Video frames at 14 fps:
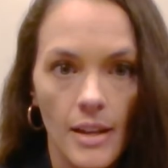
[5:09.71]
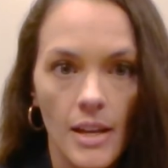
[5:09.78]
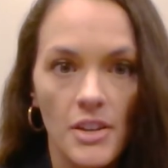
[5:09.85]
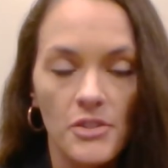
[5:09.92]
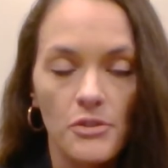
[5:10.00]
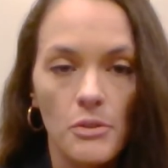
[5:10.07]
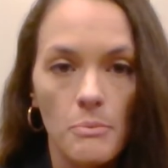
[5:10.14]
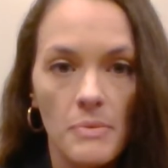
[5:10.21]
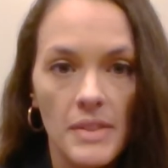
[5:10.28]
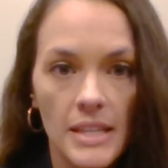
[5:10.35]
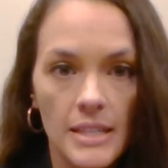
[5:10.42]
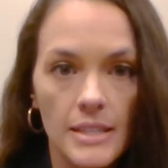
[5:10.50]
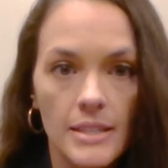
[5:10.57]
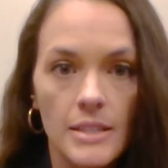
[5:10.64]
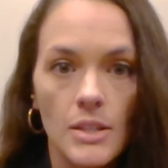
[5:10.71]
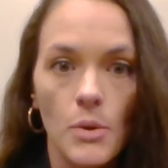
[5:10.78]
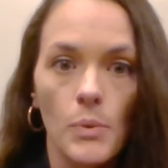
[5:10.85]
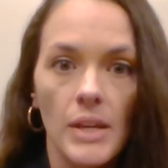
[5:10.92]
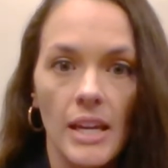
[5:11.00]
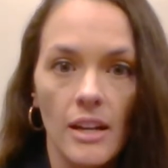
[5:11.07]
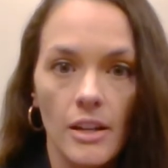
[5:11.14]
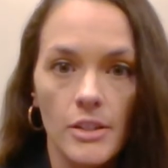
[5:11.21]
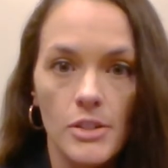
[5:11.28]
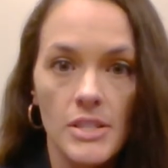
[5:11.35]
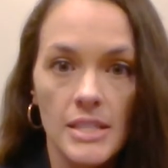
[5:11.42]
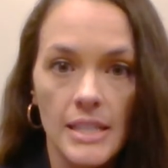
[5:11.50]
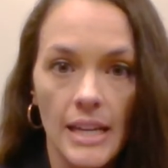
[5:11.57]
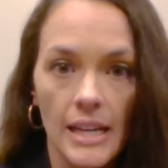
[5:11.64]
From this, we can
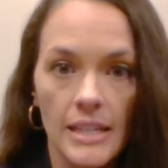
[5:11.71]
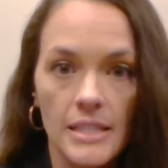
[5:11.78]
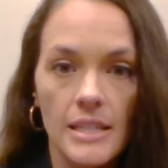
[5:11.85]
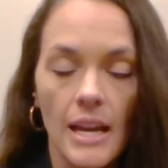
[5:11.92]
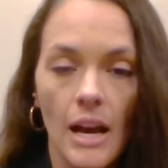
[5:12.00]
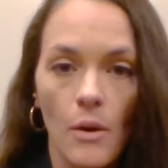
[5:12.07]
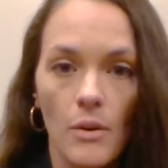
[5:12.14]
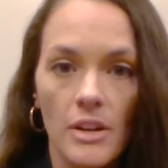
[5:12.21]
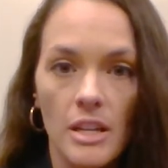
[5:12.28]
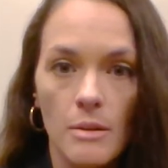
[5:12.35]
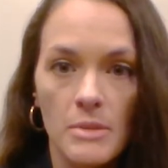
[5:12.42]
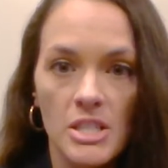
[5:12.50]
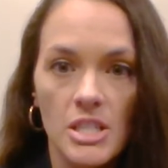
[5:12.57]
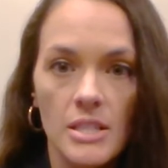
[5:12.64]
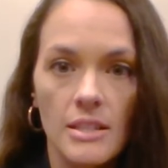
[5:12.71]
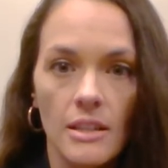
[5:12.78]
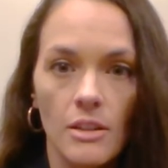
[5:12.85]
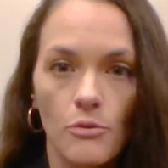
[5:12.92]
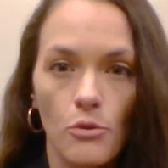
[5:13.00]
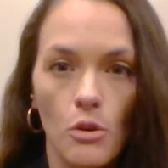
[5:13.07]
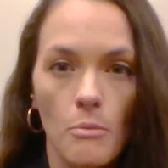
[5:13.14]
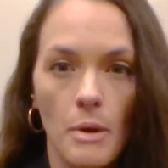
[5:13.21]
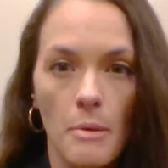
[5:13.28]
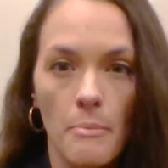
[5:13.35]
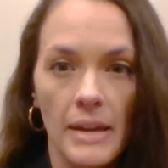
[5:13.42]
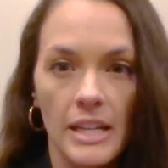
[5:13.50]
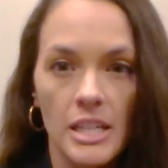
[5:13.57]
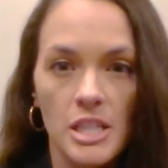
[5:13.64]
understand how our images can inform our
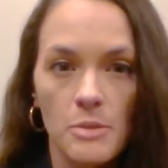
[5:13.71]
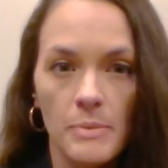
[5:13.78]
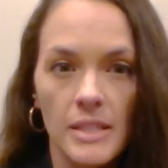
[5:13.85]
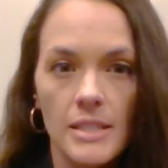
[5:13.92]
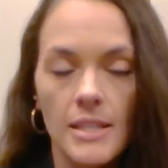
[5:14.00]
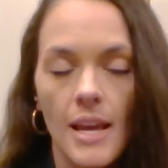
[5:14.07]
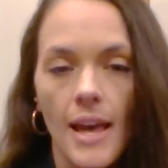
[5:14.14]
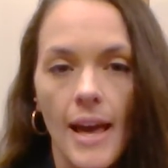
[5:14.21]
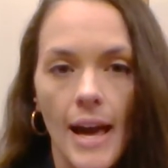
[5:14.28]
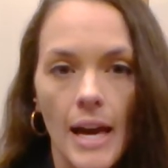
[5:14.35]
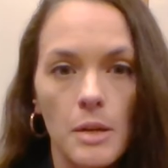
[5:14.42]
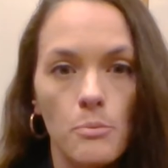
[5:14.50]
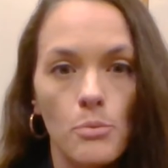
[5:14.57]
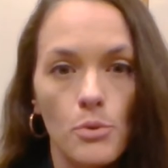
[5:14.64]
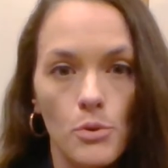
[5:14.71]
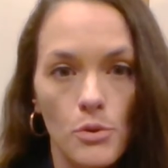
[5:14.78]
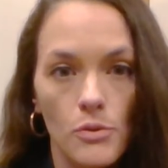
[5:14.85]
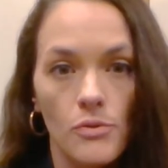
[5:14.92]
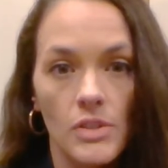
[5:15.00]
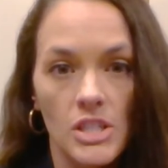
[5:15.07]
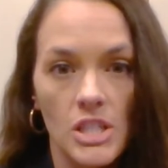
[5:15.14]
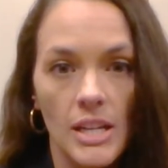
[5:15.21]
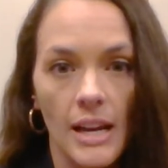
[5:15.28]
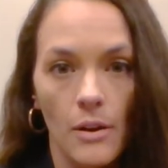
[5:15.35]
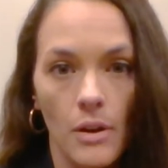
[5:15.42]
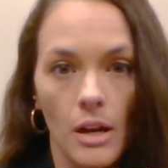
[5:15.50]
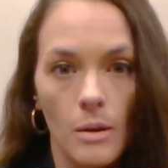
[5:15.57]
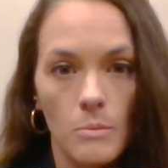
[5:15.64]
management and improve vision
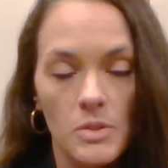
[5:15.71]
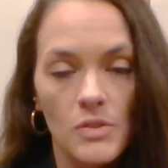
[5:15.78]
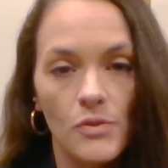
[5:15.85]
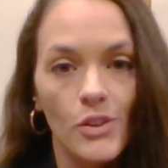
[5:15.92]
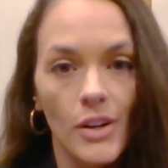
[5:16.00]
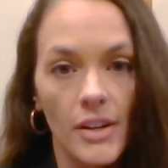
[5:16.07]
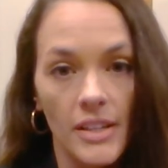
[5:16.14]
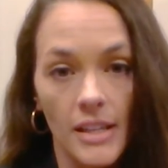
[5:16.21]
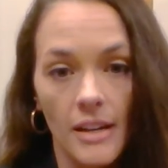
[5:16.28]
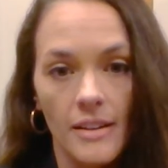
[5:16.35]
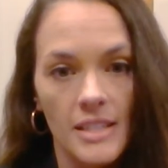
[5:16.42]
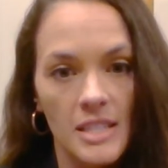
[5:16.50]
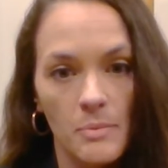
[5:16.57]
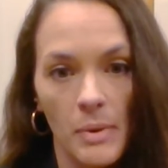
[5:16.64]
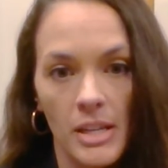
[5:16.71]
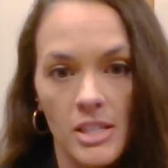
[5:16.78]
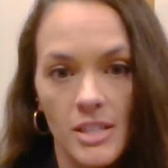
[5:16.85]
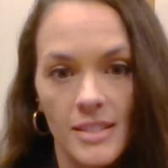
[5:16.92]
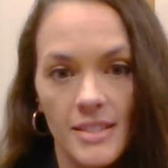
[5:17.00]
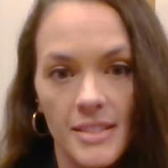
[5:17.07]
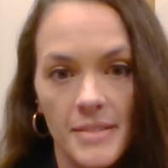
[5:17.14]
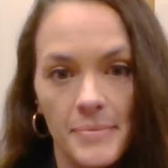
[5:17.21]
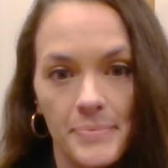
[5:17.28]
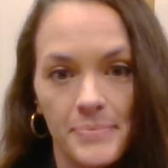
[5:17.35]
outcomes for our youngest patients.